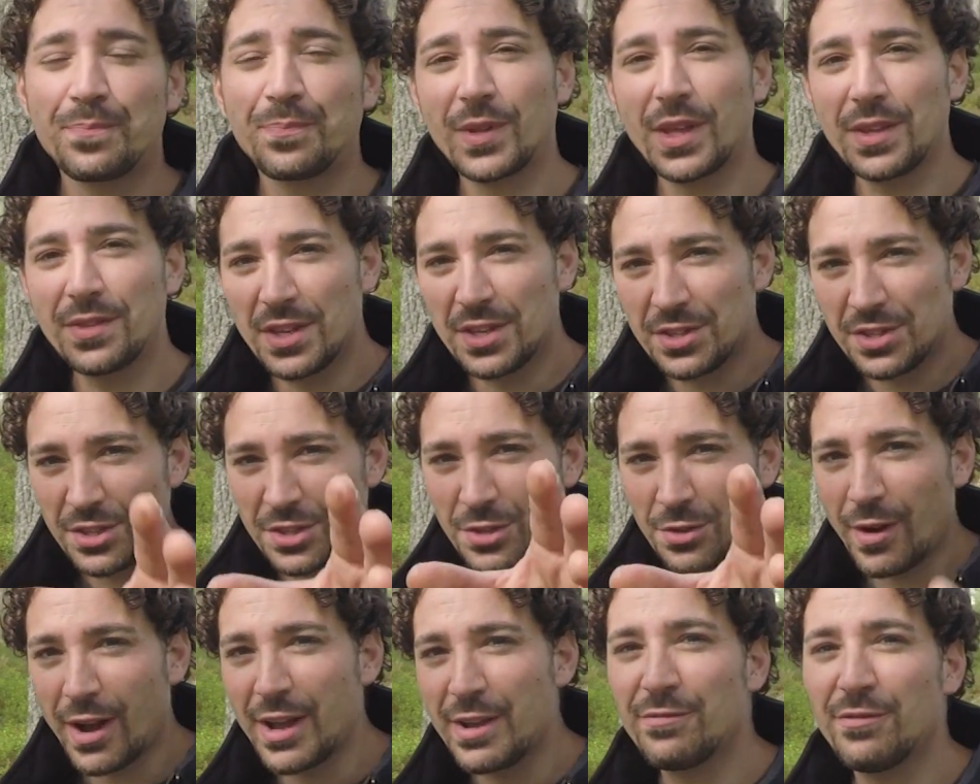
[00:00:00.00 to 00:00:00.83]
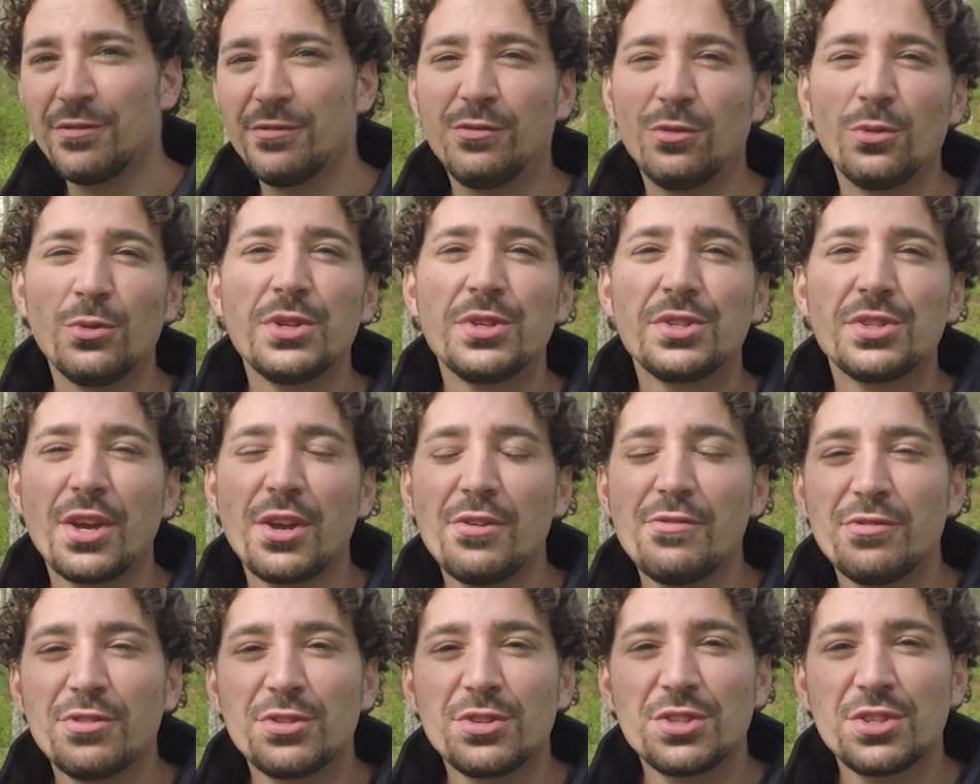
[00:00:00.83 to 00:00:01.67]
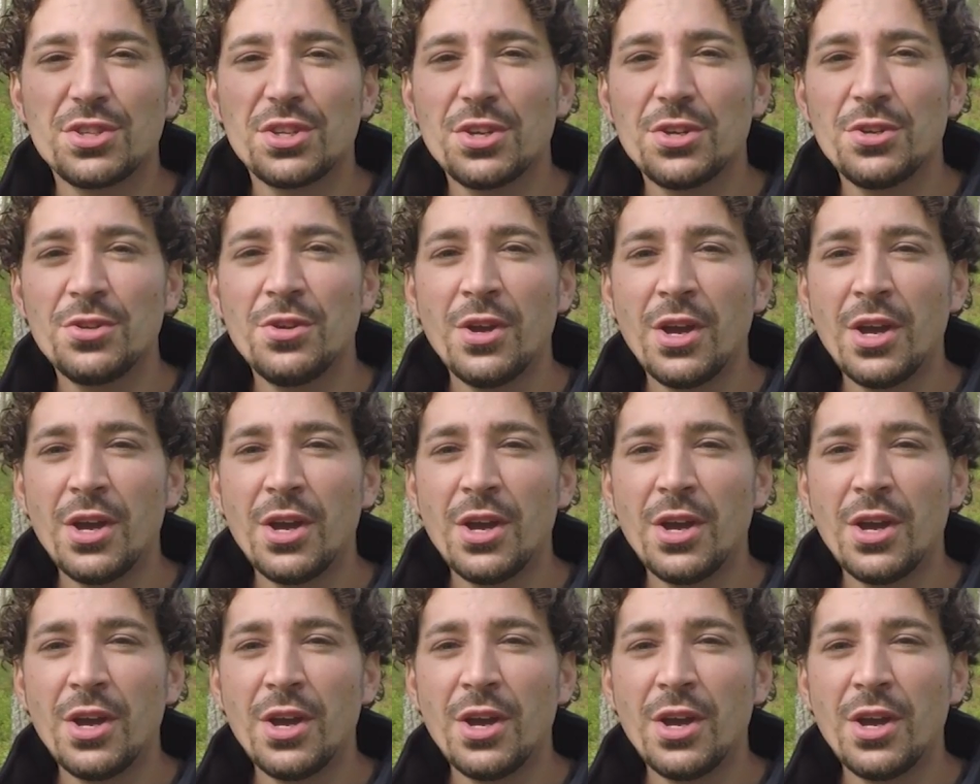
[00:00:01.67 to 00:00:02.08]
And this is great for voiceovers too,